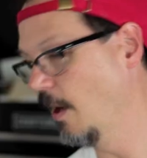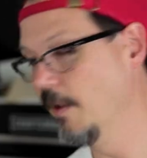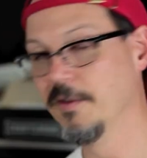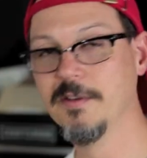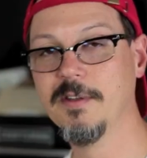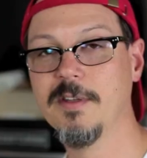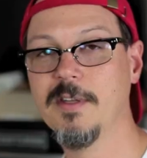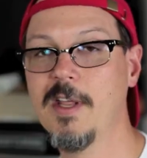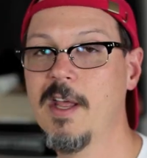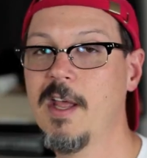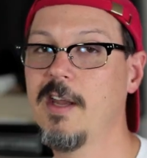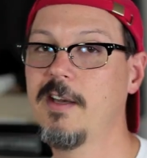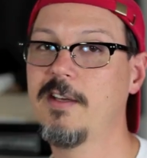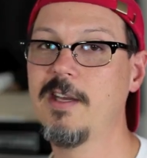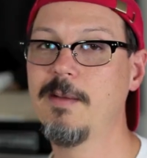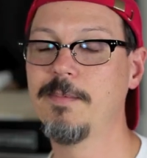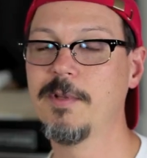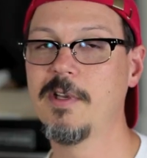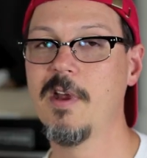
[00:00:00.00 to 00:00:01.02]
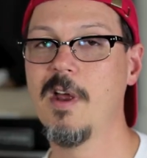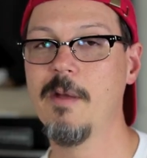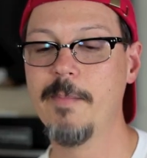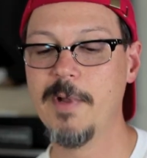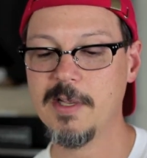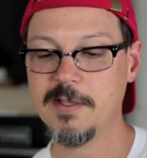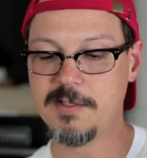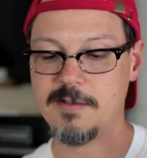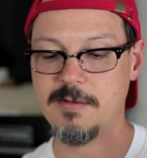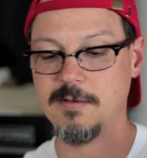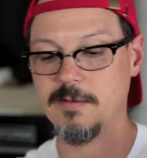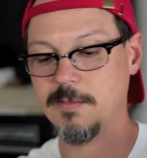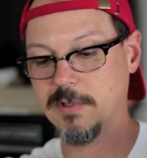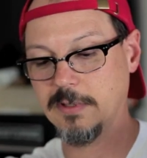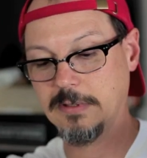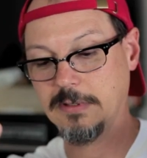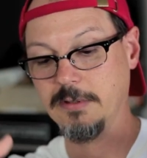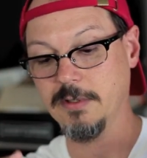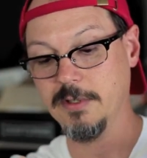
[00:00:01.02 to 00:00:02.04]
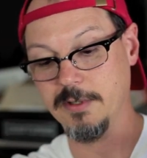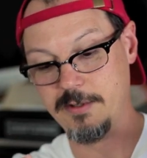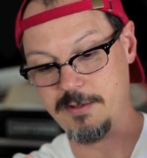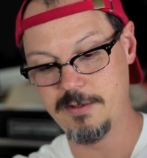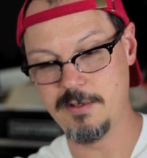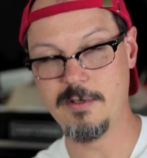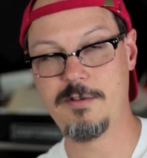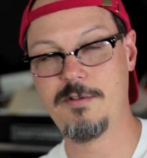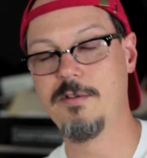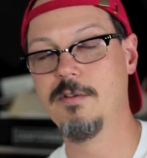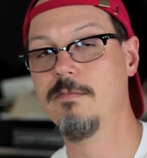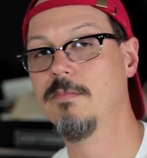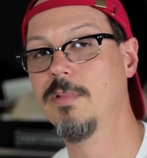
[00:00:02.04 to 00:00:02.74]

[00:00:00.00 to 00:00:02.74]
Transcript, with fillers: Other than that, keep the comments coming in the section